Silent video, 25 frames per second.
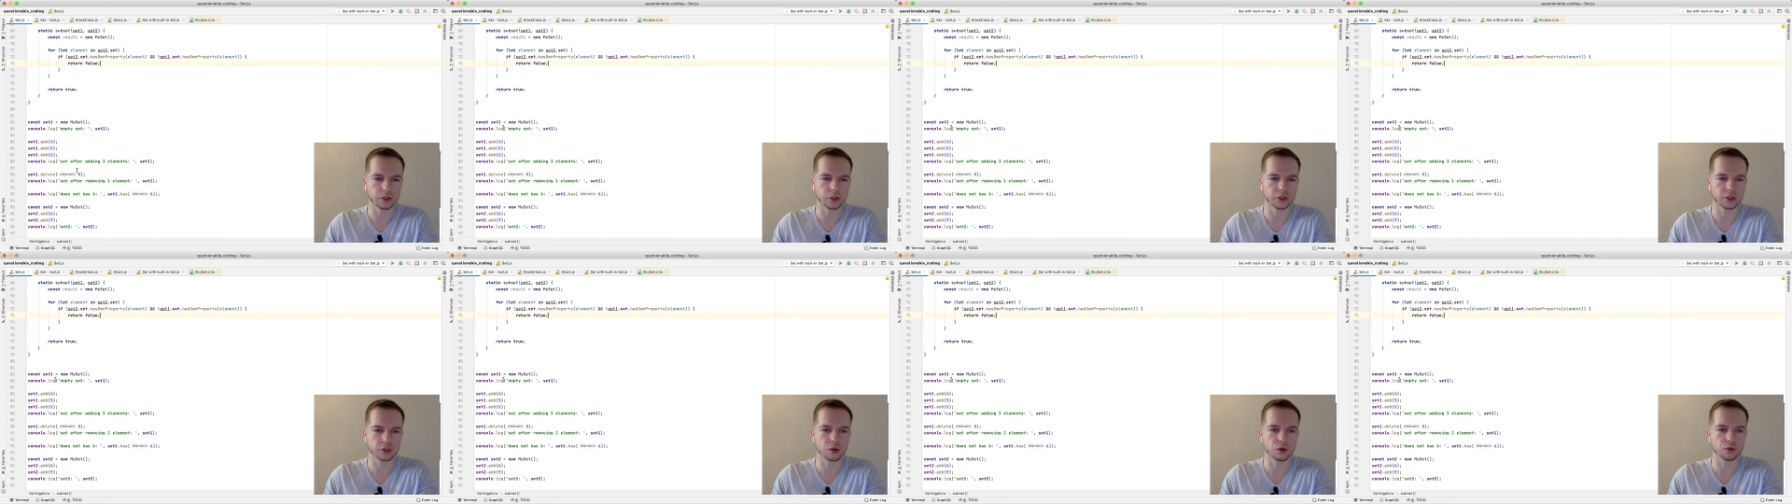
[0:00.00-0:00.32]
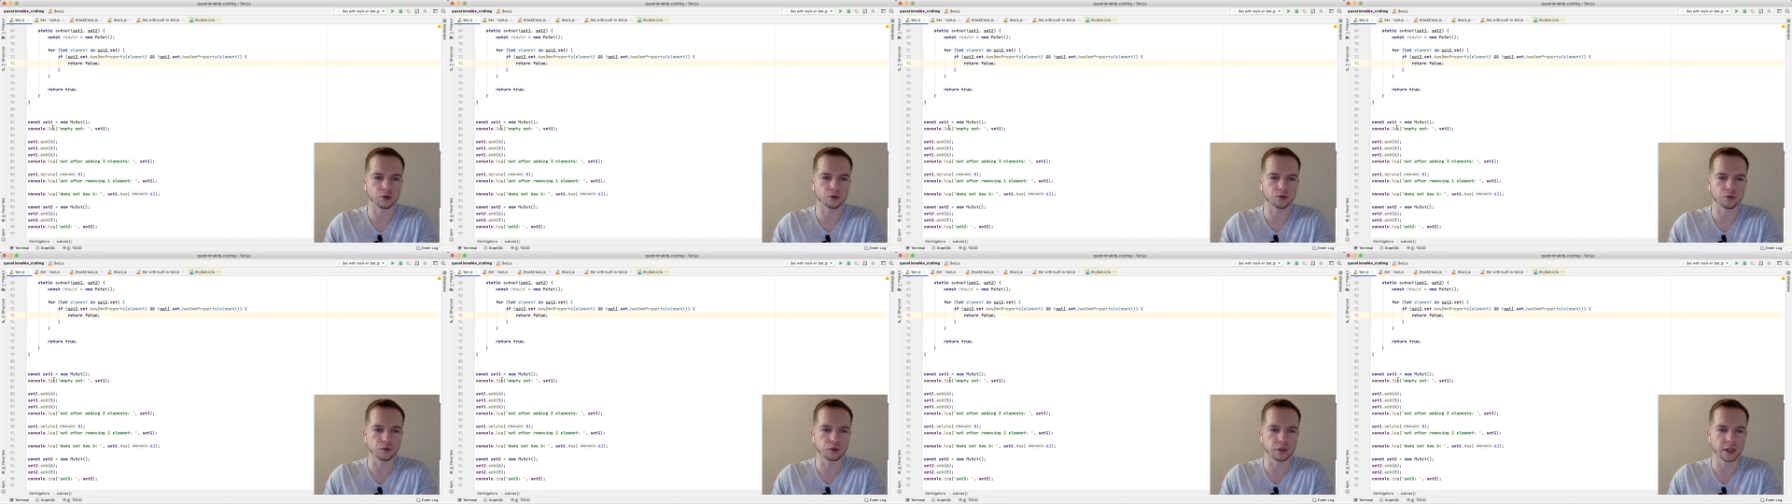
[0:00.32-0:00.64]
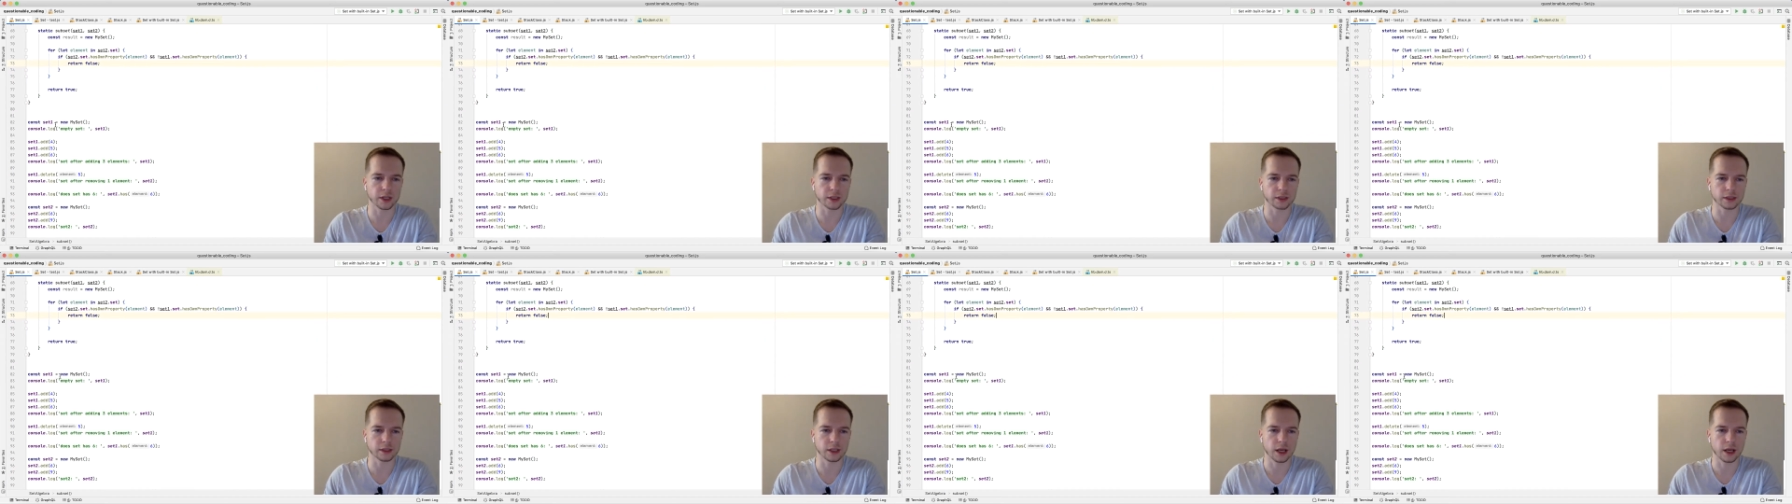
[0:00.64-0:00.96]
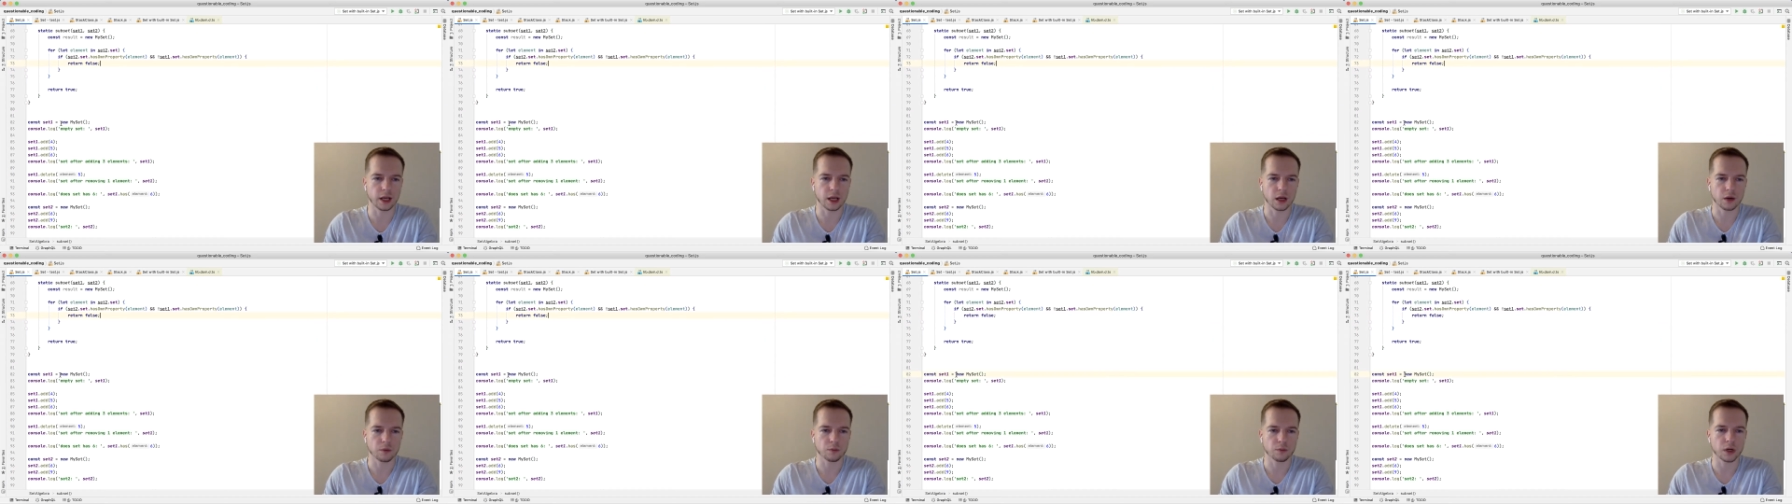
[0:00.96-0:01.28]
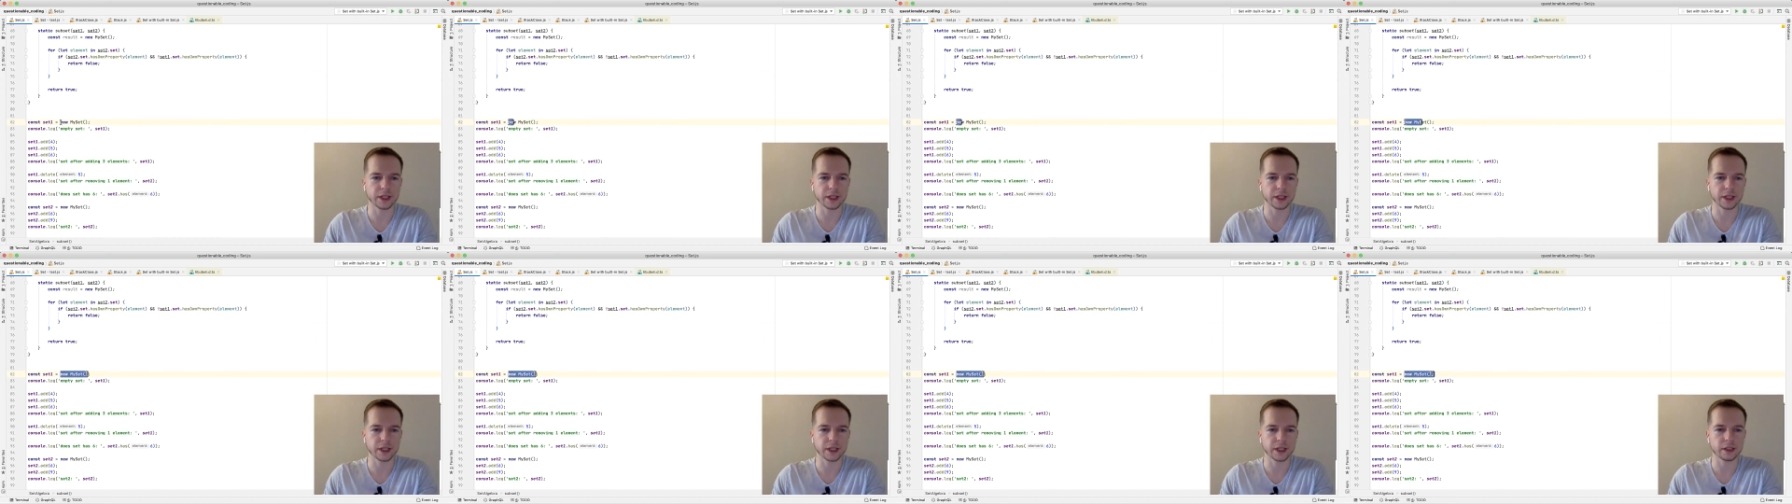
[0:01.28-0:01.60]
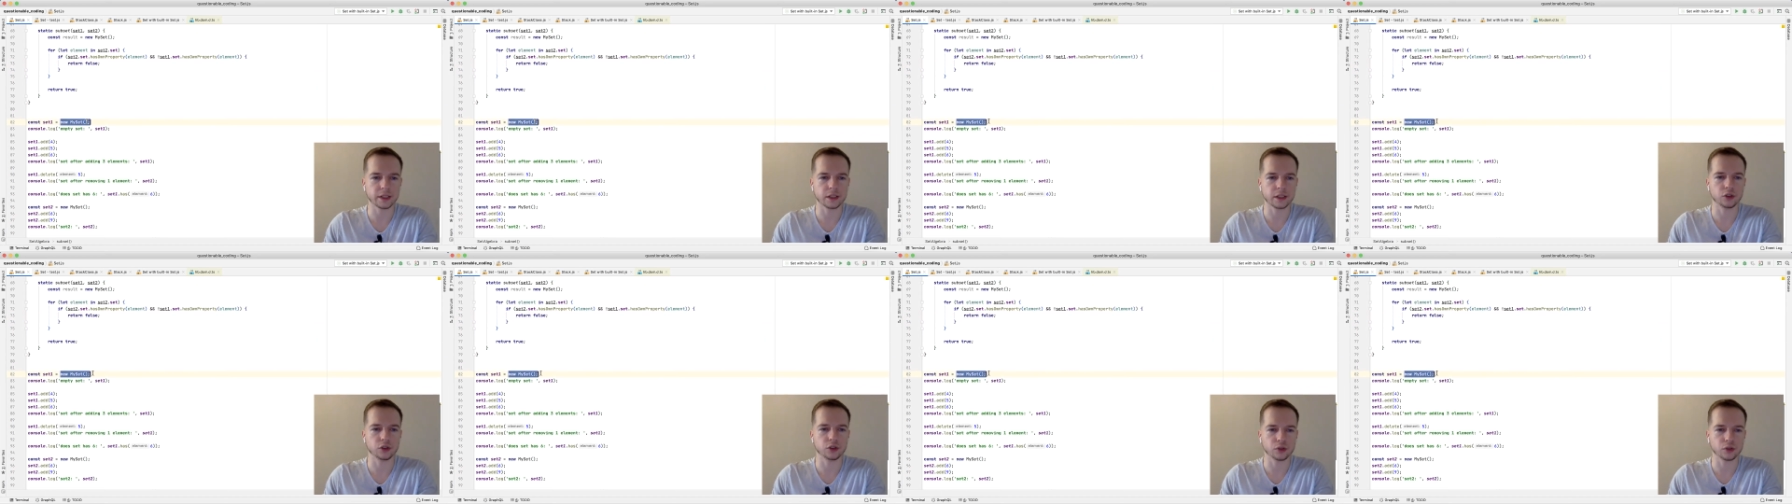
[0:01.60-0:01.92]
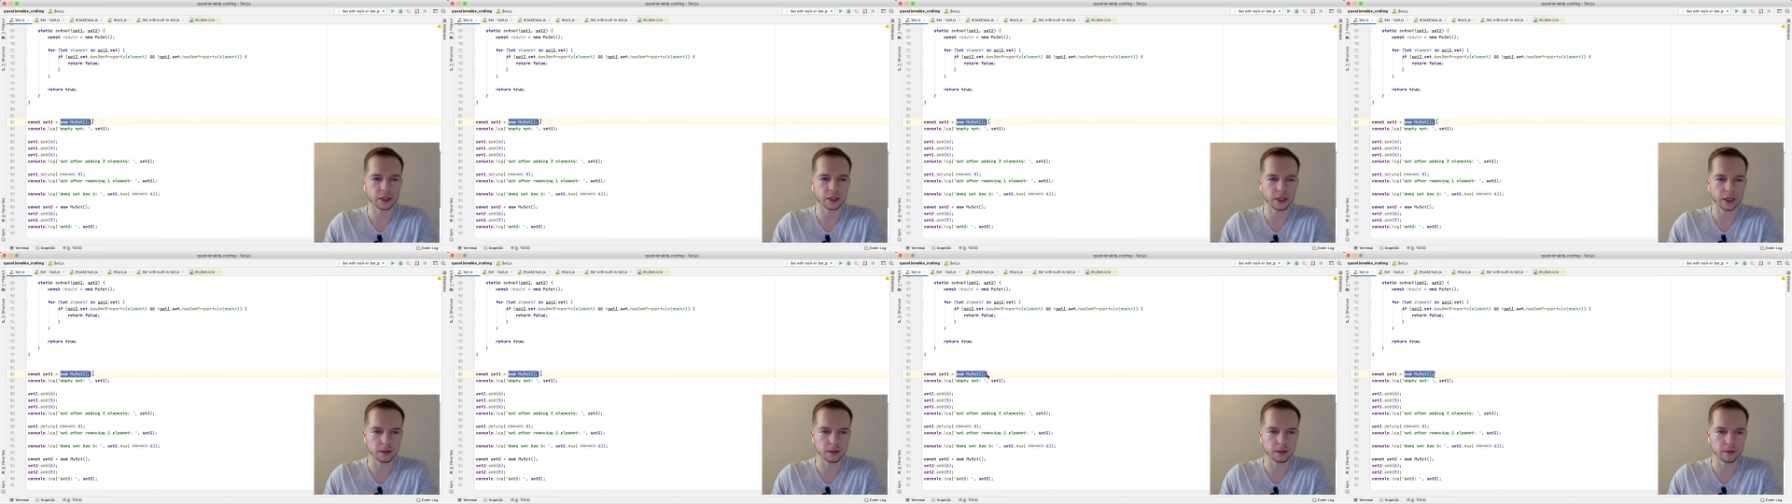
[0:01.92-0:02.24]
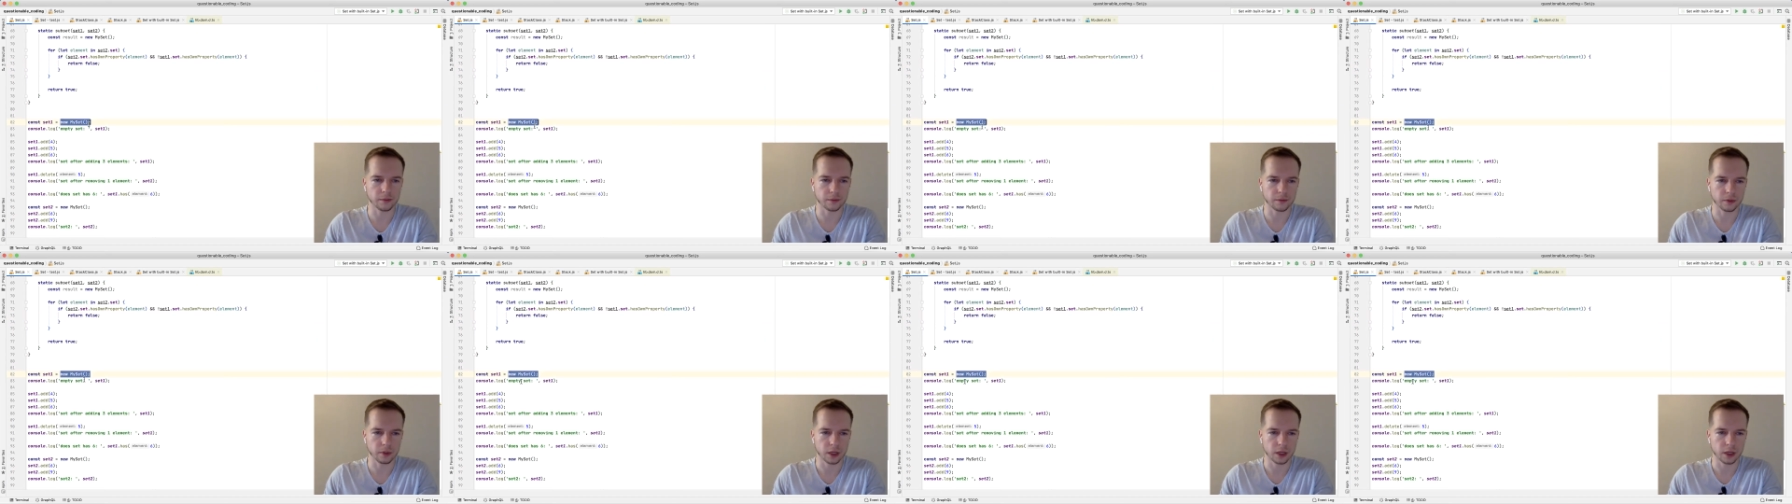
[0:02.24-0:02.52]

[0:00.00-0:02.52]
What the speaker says: just go through tests. We are creating a new set.